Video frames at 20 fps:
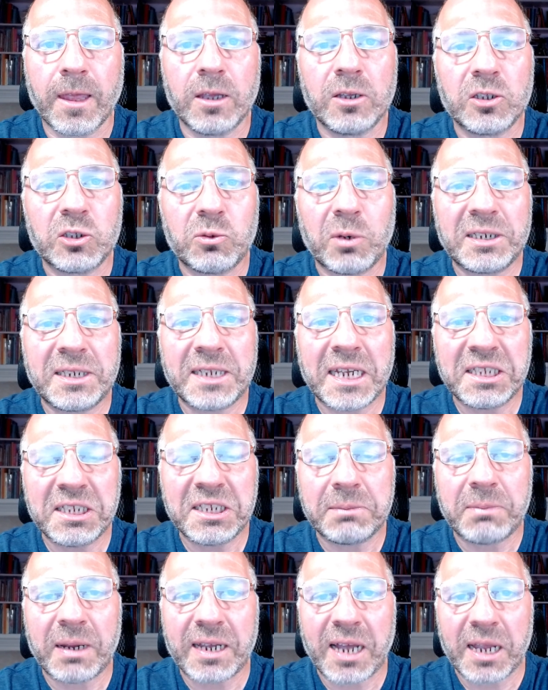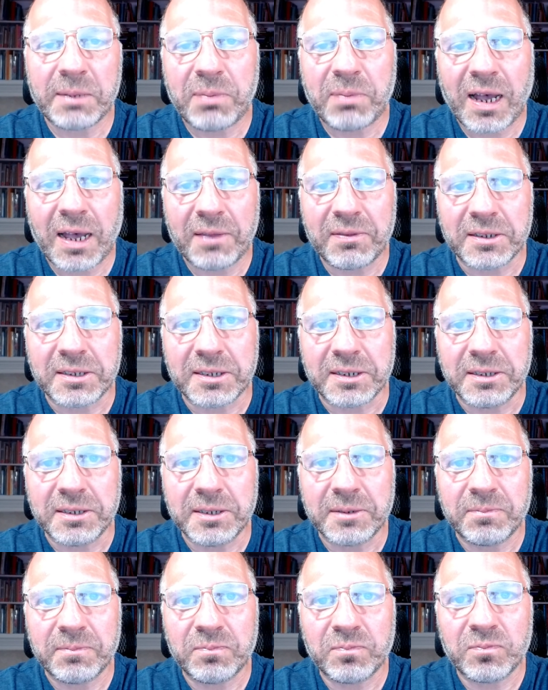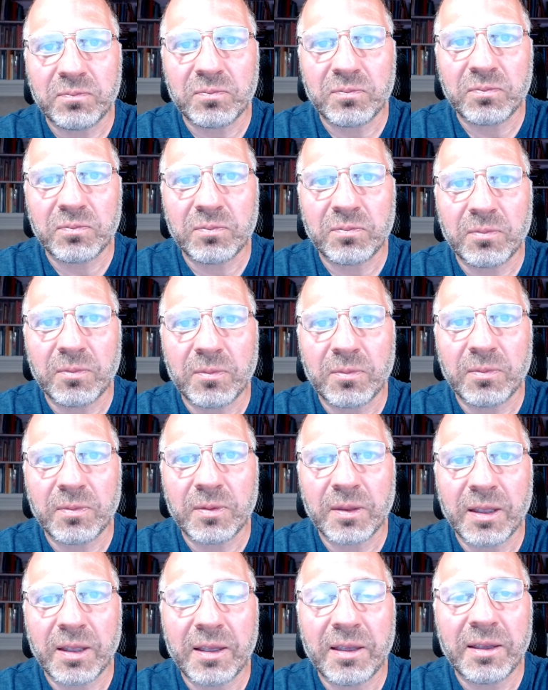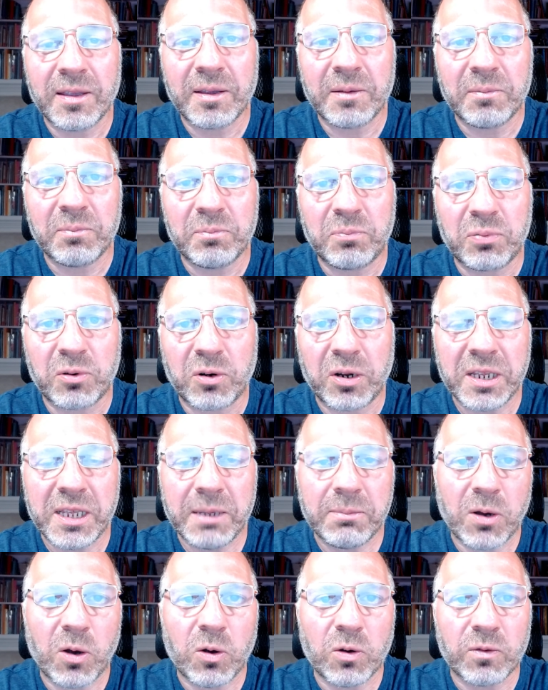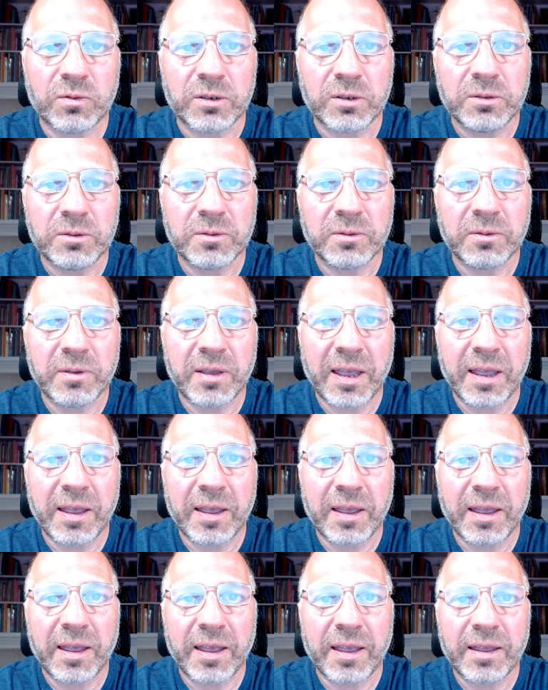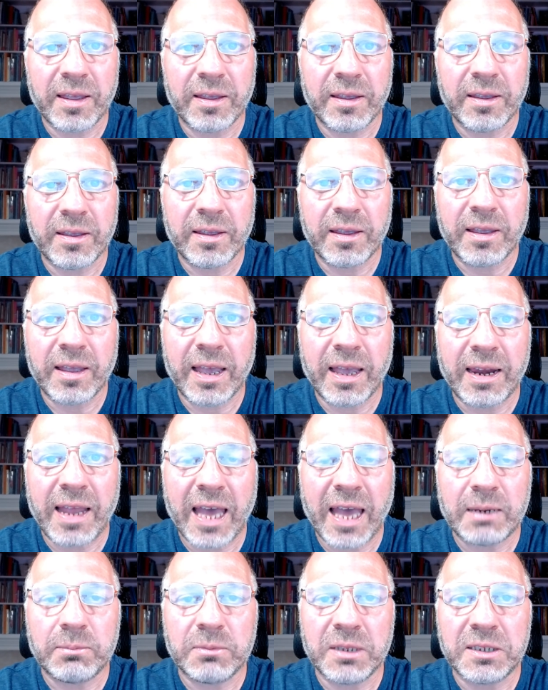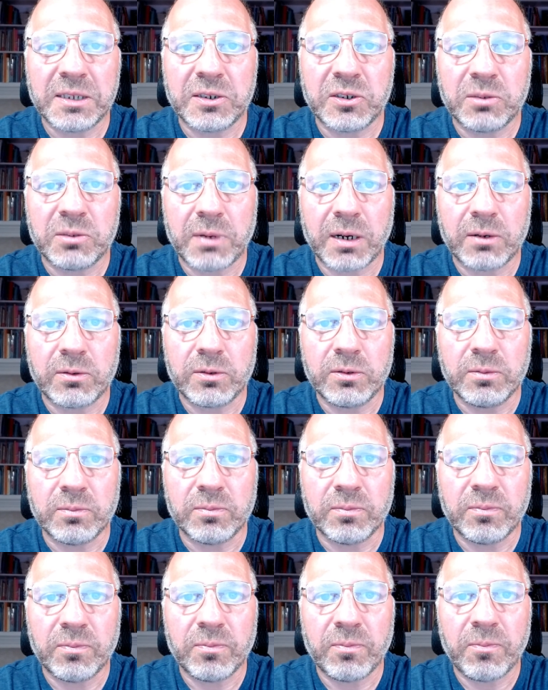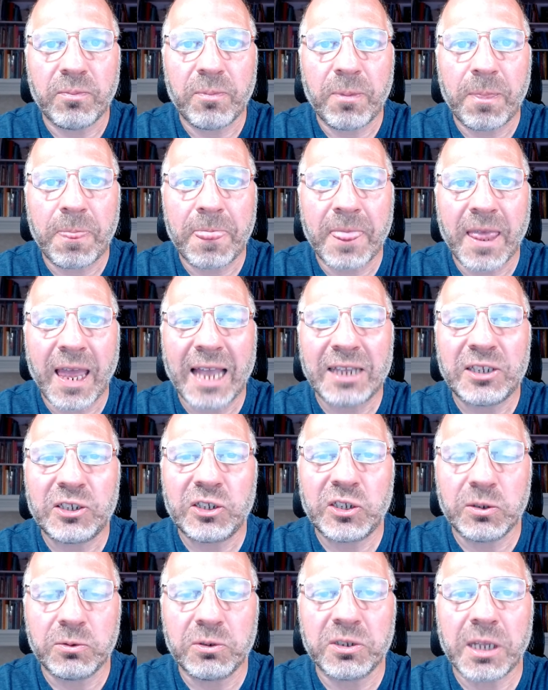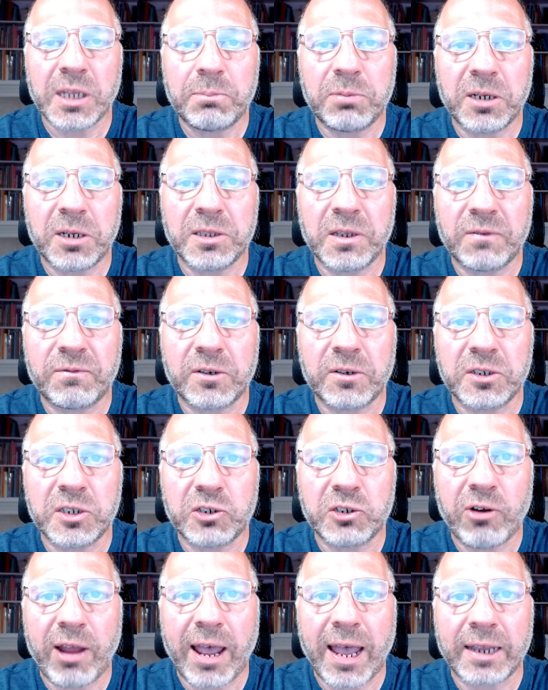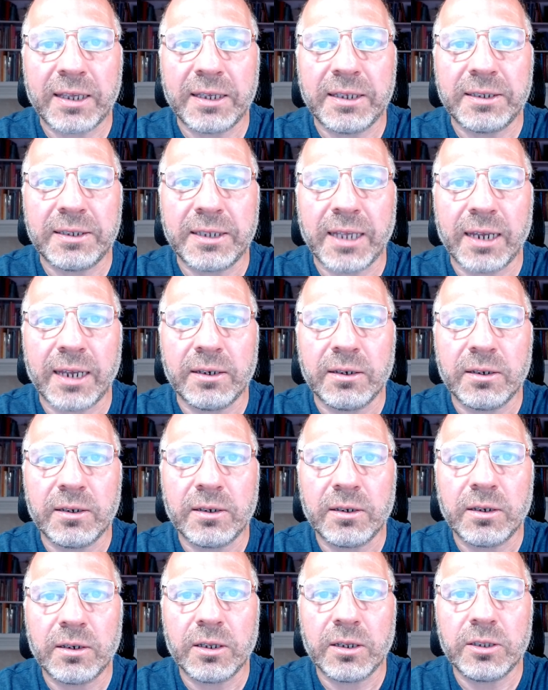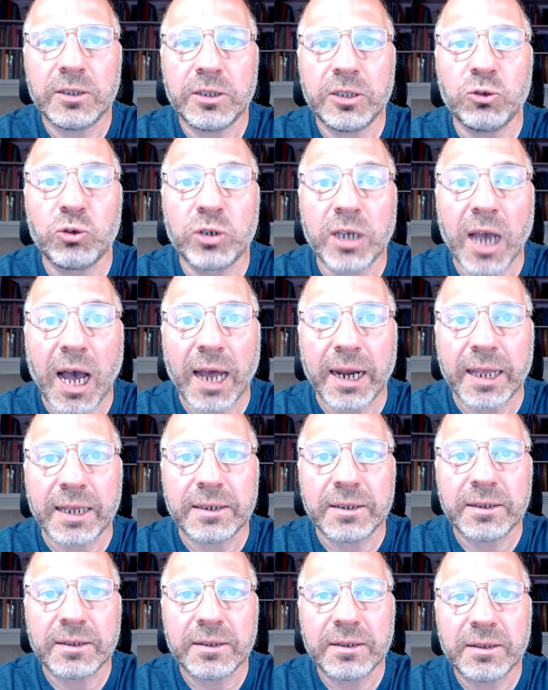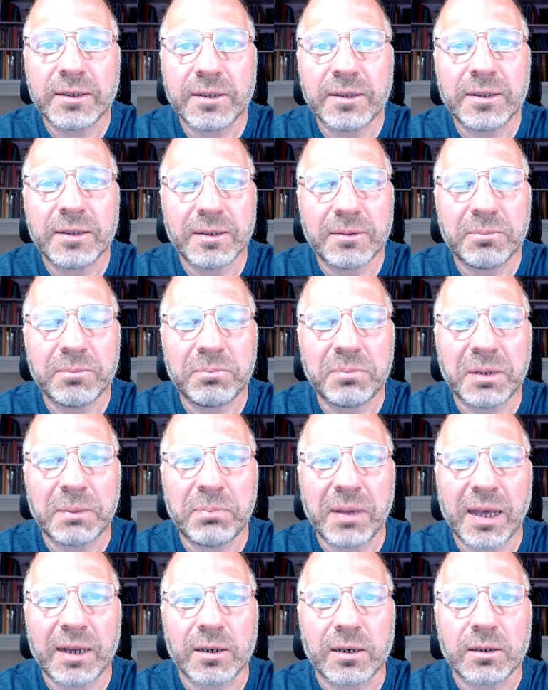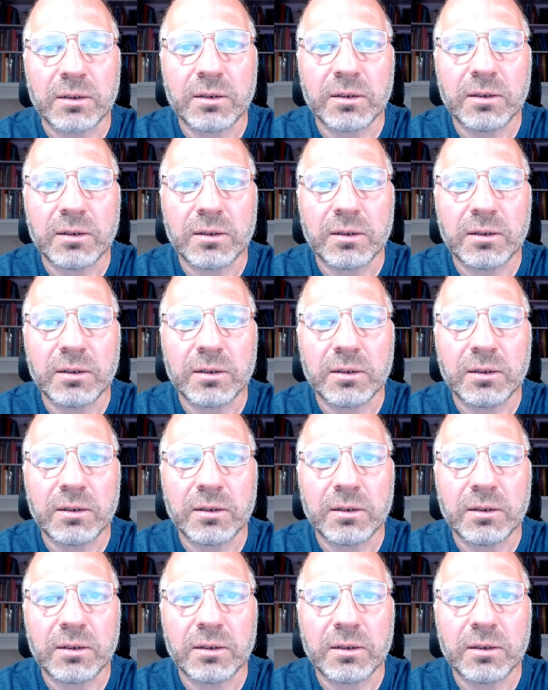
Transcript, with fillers: So I tested my hypothesis, brought him over, and had him listen to my room. As soon as I put on the first track, he said, You got it, but better.